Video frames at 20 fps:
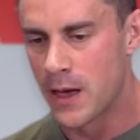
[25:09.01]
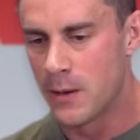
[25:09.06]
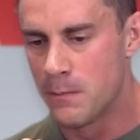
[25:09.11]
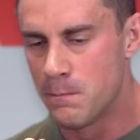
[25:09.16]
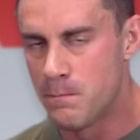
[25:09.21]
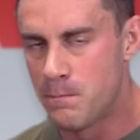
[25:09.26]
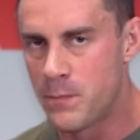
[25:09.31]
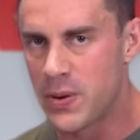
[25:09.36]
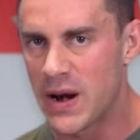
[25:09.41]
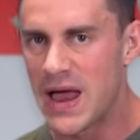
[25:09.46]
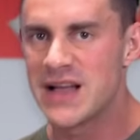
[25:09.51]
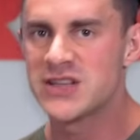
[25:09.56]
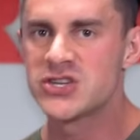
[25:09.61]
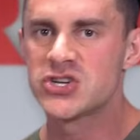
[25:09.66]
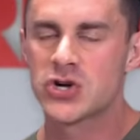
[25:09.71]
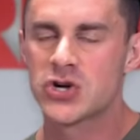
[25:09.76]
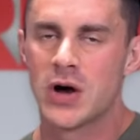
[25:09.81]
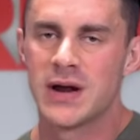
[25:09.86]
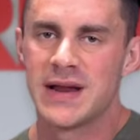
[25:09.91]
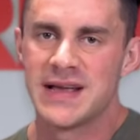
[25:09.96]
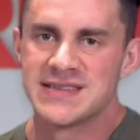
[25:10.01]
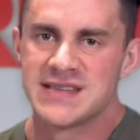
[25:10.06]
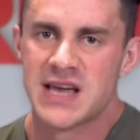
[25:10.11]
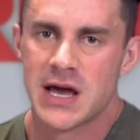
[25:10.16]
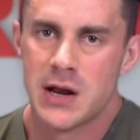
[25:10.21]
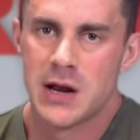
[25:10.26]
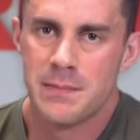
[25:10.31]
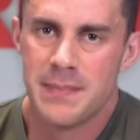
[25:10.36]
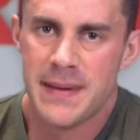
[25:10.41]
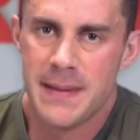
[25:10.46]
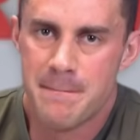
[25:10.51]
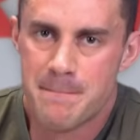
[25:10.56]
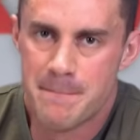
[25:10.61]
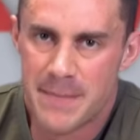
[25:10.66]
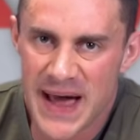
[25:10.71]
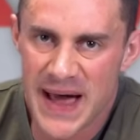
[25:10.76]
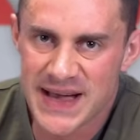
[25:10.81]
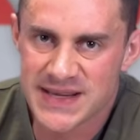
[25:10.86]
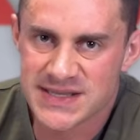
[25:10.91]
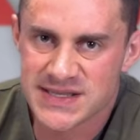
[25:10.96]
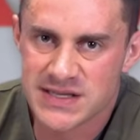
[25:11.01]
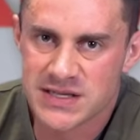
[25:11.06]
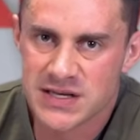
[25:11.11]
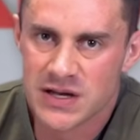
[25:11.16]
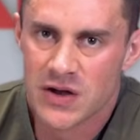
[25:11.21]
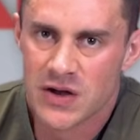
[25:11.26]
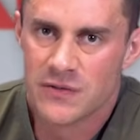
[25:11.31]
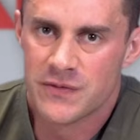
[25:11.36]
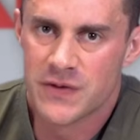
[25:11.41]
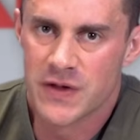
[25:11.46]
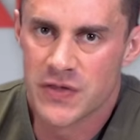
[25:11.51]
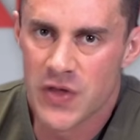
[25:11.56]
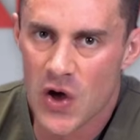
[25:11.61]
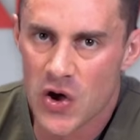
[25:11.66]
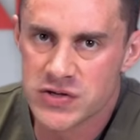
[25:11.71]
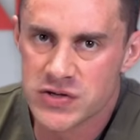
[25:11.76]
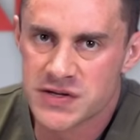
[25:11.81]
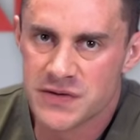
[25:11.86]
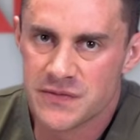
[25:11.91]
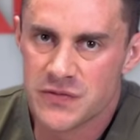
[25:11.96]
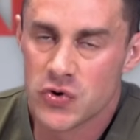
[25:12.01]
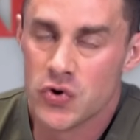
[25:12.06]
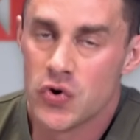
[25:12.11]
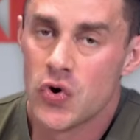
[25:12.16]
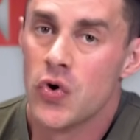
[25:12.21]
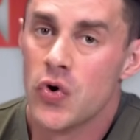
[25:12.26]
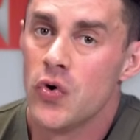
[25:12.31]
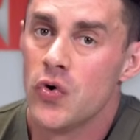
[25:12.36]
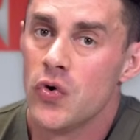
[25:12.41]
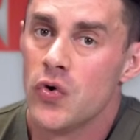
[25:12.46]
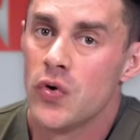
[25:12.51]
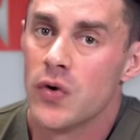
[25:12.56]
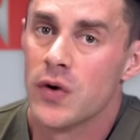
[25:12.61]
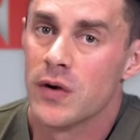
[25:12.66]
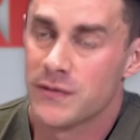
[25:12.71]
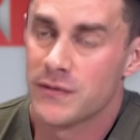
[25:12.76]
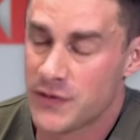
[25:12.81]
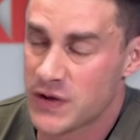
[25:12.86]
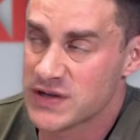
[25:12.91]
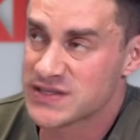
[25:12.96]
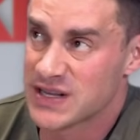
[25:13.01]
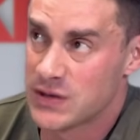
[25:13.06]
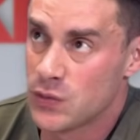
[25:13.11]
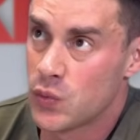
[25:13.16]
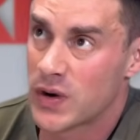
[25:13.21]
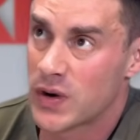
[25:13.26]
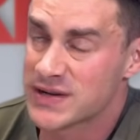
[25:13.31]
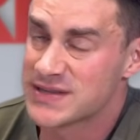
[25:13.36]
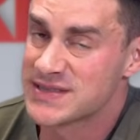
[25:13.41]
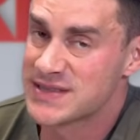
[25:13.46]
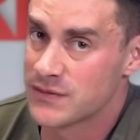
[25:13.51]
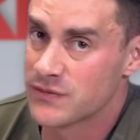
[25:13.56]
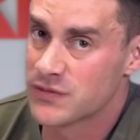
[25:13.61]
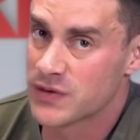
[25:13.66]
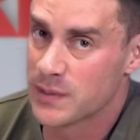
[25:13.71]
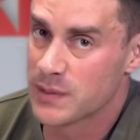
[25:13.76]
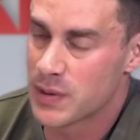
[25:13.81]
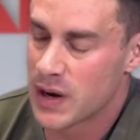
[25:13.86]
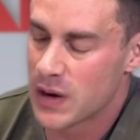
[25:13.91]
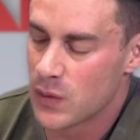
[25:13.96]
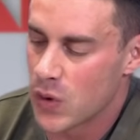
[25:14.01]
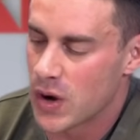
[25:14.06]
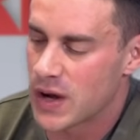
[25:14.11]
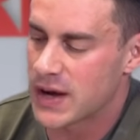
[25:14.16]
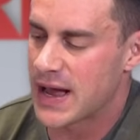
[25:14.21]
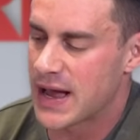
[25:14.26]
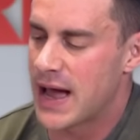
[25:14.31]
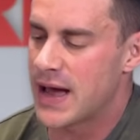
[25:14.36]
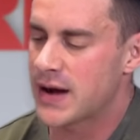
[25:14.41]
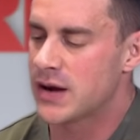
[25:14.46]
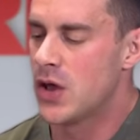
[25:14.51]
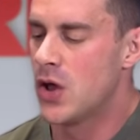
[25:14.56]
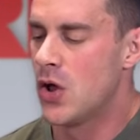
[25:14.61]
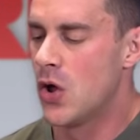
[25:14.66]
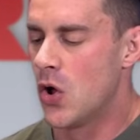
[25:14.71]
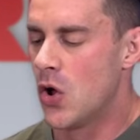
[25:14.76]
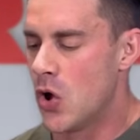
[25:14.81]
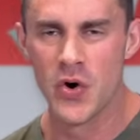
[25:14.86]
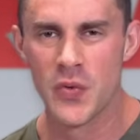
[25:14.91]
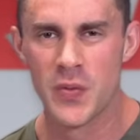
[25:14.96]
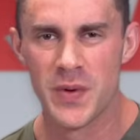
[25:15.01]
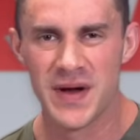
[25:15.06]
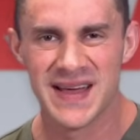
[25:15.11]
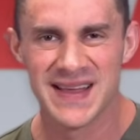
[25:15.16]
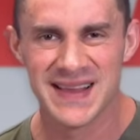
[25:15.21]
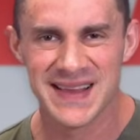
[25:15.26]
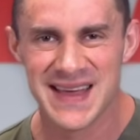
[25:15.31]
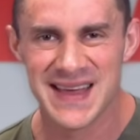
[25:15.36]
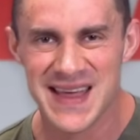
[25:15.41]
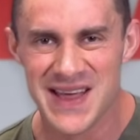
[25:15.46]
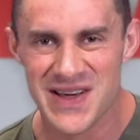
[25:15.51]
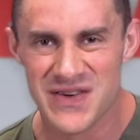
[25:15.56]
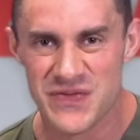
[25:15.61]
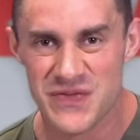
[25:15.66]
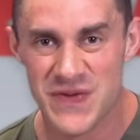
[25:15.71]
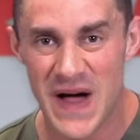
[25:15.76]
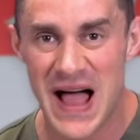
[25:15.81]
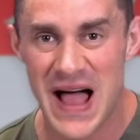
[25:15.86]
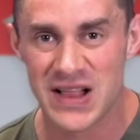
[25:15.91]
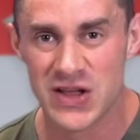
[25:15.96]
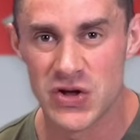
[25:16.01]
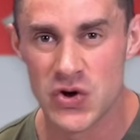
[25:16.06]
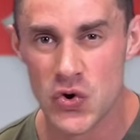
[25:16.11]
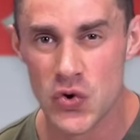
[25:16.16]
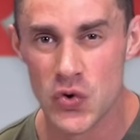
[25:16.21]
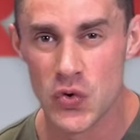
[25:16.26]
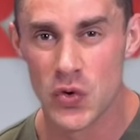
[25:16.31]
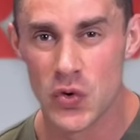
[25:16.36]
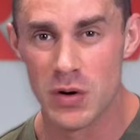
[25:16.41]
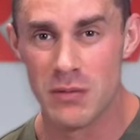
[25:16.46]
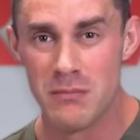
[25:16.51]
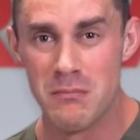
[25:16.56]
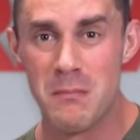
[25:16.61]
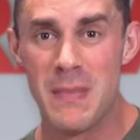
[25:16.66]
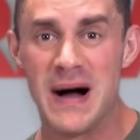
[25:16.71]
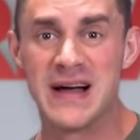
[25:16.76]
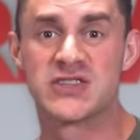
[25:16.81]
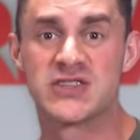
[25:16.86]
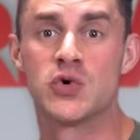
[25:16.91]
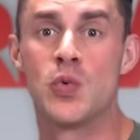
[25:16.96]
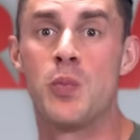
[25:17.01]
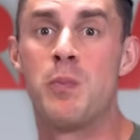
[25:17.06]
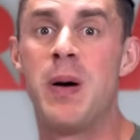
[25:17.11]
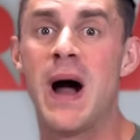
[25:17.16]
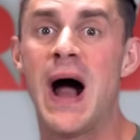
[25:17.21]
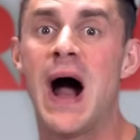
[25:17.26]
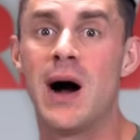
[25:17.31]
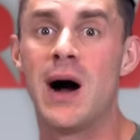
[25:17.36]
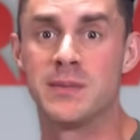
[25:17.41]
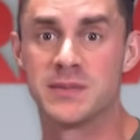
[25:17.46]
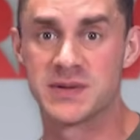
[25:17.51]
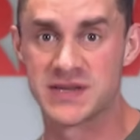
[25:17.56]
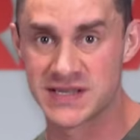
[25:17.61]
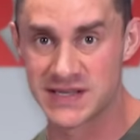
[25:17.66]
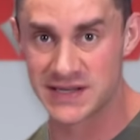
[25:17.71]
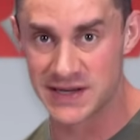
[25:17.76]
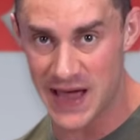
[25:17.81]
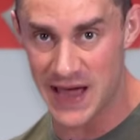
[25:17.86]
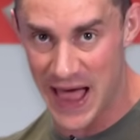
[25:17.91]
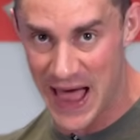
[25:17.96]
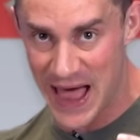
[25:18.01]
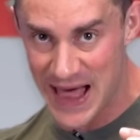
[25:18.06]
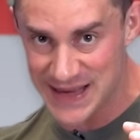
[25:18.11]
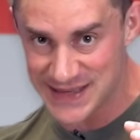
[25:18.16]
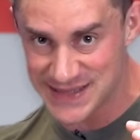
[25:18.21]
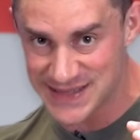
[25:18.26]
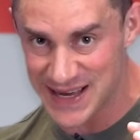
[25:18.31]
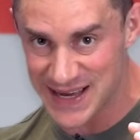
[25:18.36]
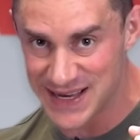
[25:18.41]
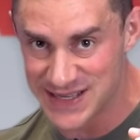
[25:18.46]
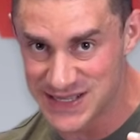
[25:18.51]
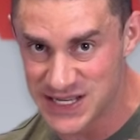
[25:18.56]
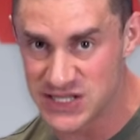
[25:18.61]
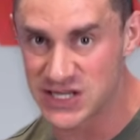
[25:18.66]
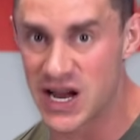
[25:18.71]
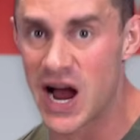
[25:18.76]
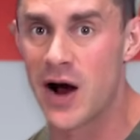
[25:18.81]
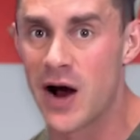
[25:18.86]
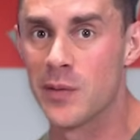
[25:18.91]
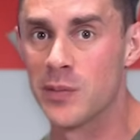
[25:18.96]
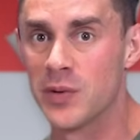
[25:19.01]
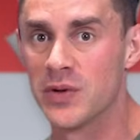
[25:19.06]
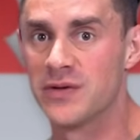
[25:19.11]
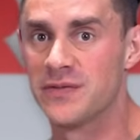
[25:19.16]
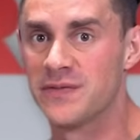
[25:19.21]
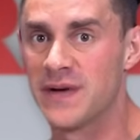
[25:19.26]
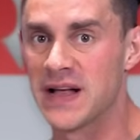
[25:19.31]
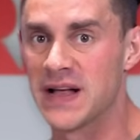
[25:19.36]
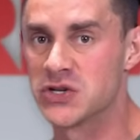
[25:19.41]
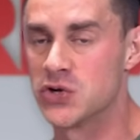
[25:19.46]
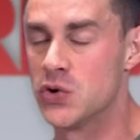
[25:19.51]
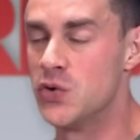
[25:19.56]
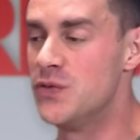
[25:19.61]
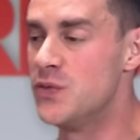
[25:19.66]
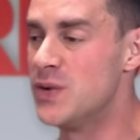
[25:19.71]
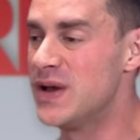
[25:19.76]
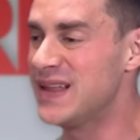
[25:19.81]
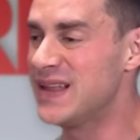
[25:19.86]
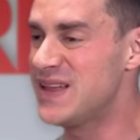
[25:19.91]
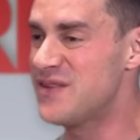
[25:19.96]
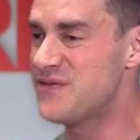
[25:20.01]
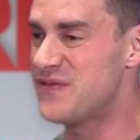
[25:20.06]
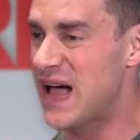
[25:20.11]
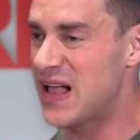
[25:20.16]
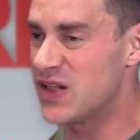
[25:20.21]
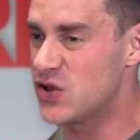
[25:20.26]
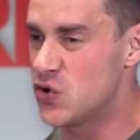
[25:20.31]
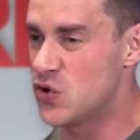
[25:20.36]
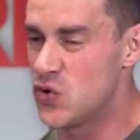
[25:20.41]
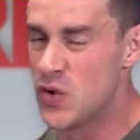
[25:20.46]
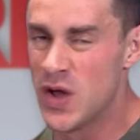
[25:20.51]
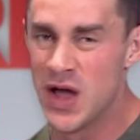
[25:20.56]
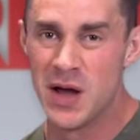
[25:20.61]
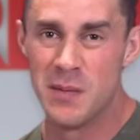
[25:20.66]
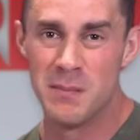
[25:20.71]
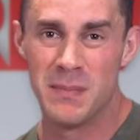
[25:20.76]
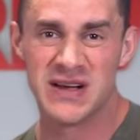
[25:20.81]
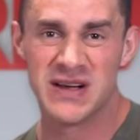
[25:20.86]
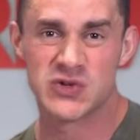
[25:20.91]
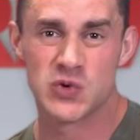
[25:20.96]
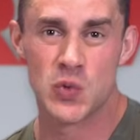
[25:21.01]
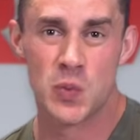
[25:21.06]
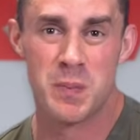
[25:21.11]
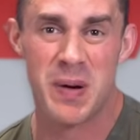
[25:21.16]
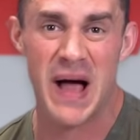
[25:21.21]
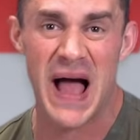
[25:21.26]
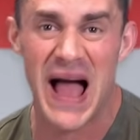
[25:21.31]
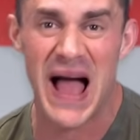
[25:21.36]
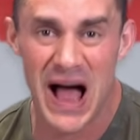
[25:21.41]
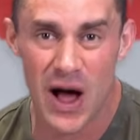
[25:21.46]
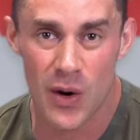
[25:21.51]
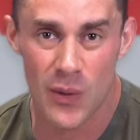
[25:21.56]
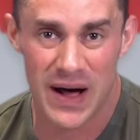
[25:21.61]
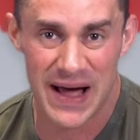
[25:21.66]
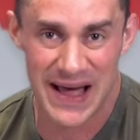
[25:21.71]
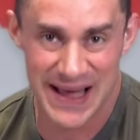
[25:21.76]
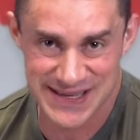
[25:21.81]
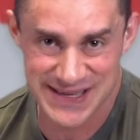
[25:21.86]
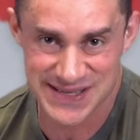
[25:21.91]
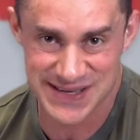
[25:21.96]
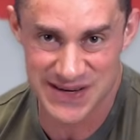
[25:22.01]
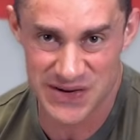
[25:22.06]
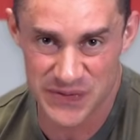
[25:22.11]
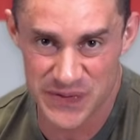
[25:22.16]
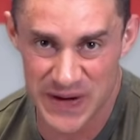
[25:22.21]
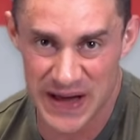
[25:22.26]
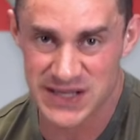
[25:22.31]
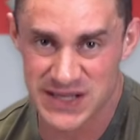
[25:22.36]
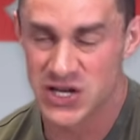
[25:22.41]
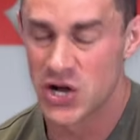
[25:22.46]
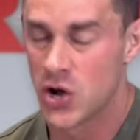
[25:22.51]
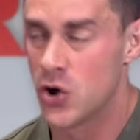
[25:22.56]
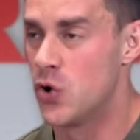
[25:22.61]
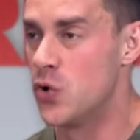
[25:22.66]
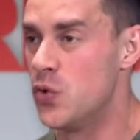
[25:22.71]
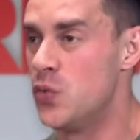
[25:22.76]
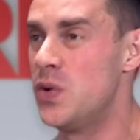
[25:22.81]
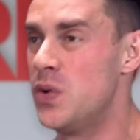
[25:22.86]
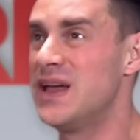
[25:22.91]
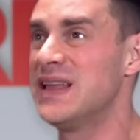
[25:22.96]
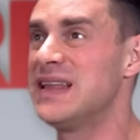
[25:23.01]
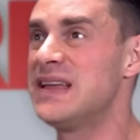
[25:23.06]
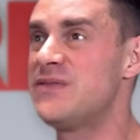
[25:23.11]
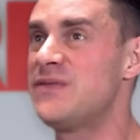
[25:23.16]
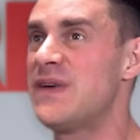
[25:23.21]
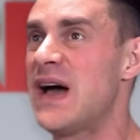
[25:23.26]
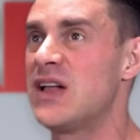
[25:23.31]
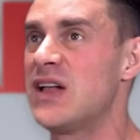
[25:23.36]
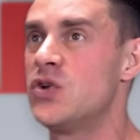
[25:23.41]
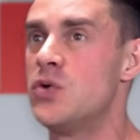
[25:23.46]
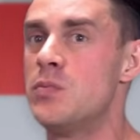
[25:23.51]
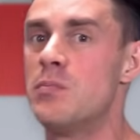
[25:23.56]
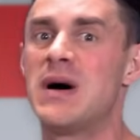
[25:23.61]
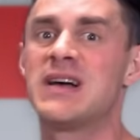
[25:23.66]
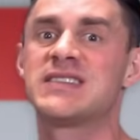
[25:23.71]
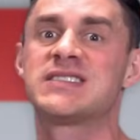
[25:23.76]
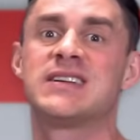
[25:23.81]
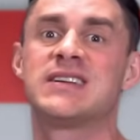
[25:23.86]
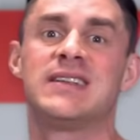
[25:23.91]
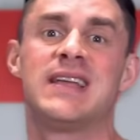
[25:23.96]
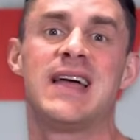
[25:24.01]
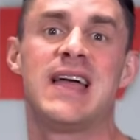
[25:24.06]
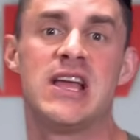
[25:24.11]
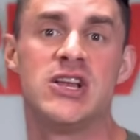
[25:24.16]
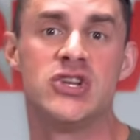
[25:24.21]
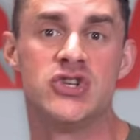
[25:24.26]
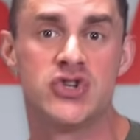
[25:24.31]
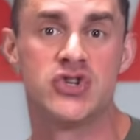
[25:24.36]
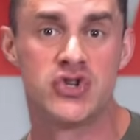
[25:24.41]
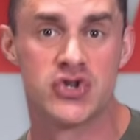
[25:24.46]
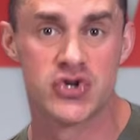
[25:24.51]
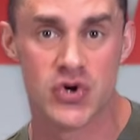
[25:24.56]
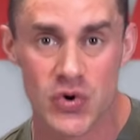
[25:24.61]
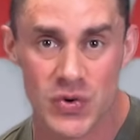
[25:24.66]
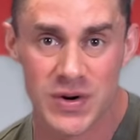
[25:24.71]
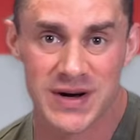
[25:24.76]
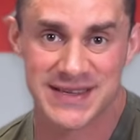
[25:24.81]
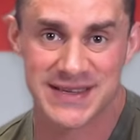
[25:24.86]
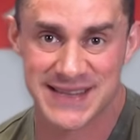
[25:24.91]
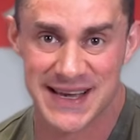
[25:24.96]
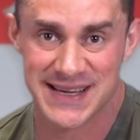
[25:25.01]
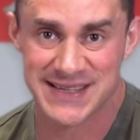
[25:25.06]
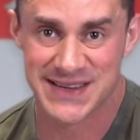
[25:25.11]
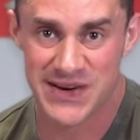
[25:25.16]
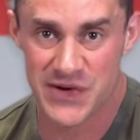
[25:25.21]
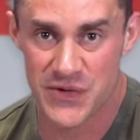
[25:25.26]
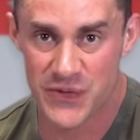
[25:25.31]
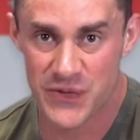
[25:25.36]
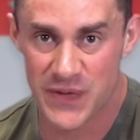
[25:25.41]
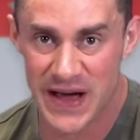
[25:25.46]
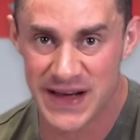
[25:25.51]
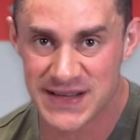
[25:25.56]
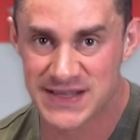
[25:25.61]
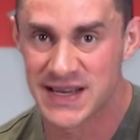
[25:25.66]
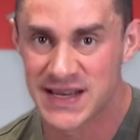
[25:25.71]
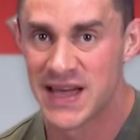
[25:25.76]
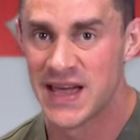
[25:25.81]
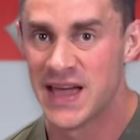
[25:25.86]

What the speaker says: BLOODSHOT is going to be best for those of you who, firstly, want a stim-free pre-workout, who really value muscle pumps as a desirable effect, who really value muscle power as an effect, who really value muscular endurance as an effect